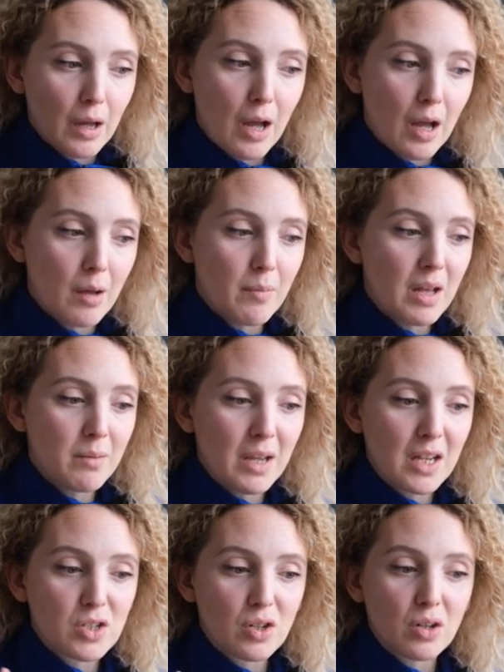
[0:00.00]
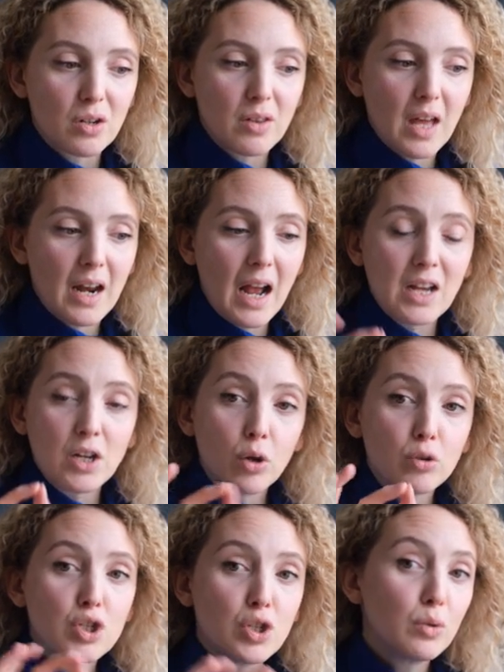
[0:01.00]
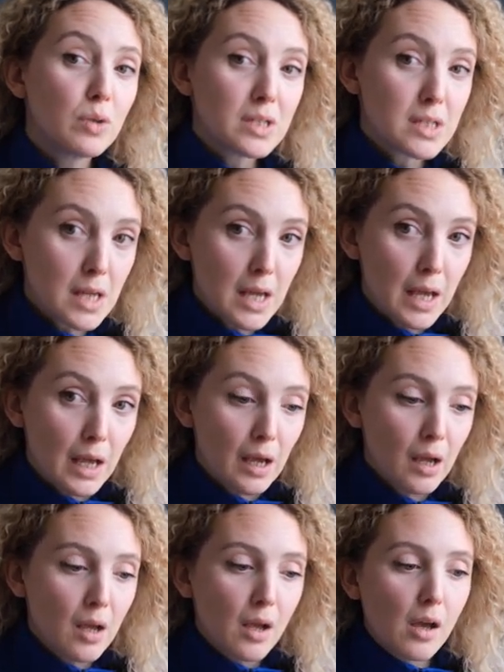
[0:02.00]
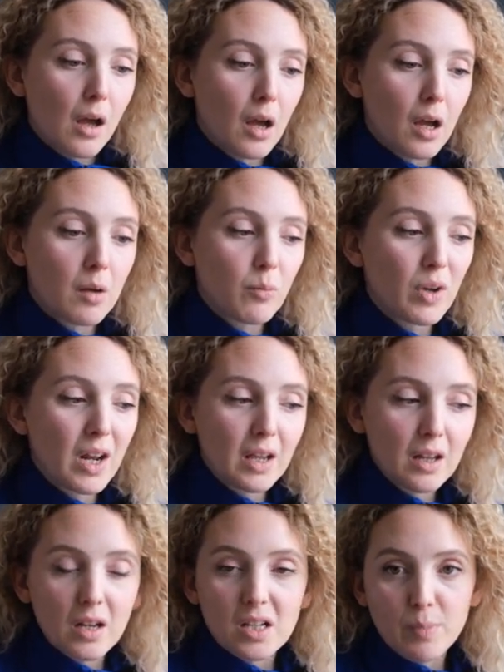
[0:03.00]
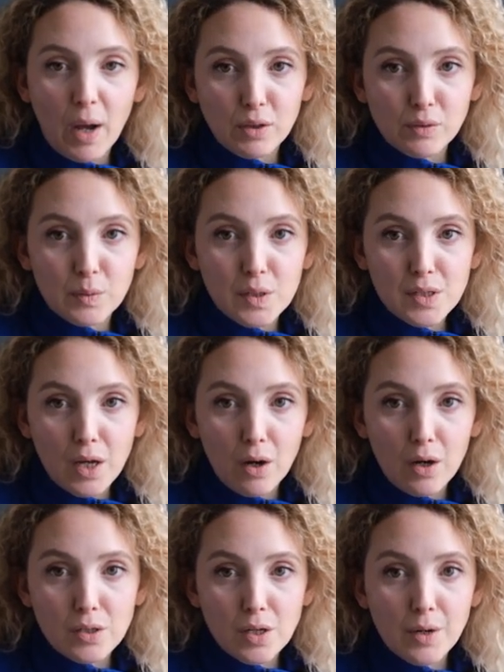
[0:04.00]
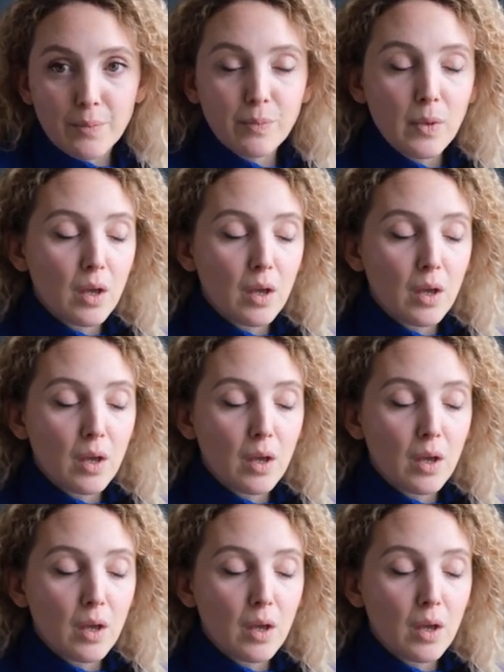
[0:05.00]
and make sure that I know to a T what I can expect from this character.